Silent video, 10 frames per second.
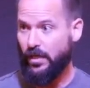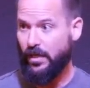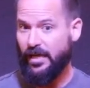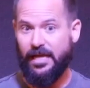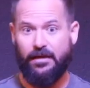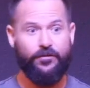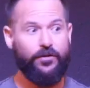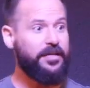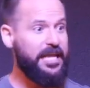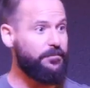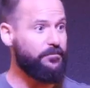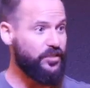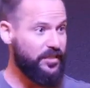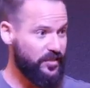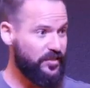And if you're in Camp
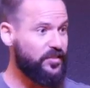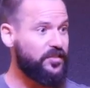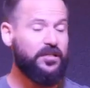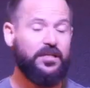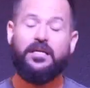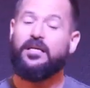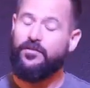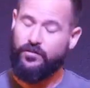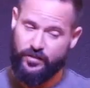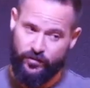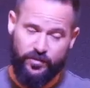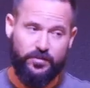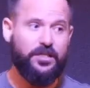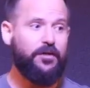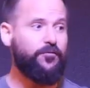Jesus, there's still some
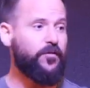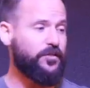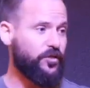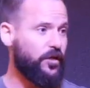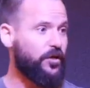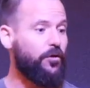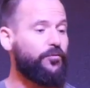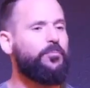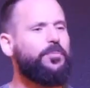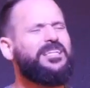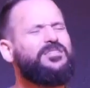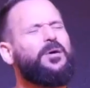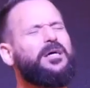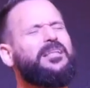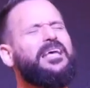suffering that you're going to go through, but, it,
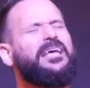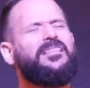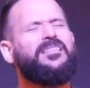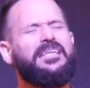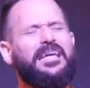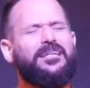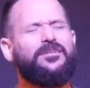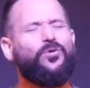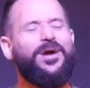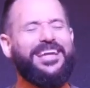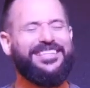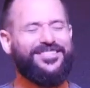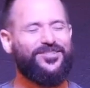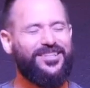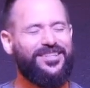but the end awaits.
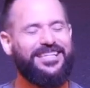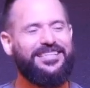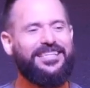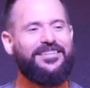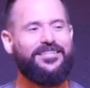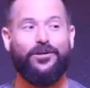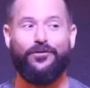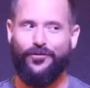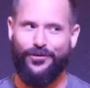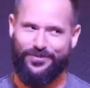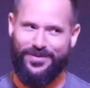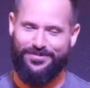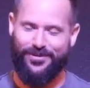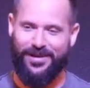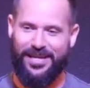There's a light at the end of the tunnel for those
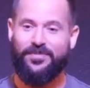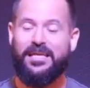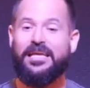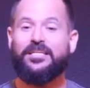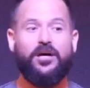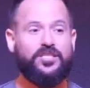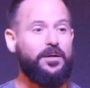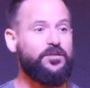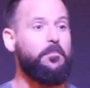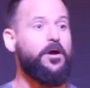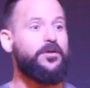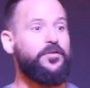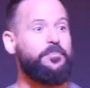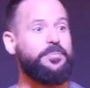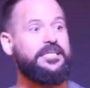people, right? Talks about the mark of
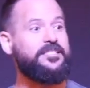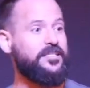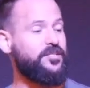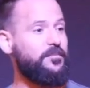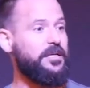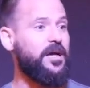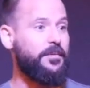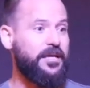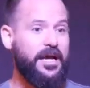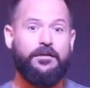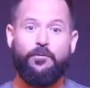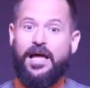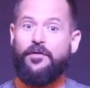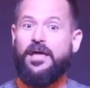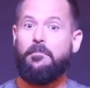the beast that's going to be coming on. And
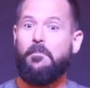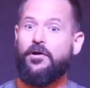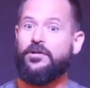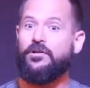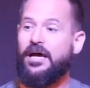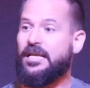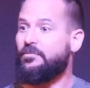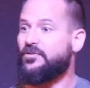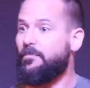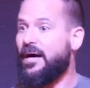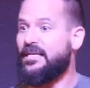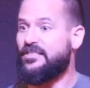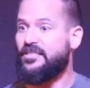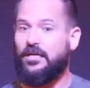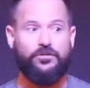without that mark, you're not able to buy,
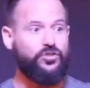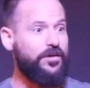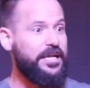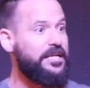sell, trade.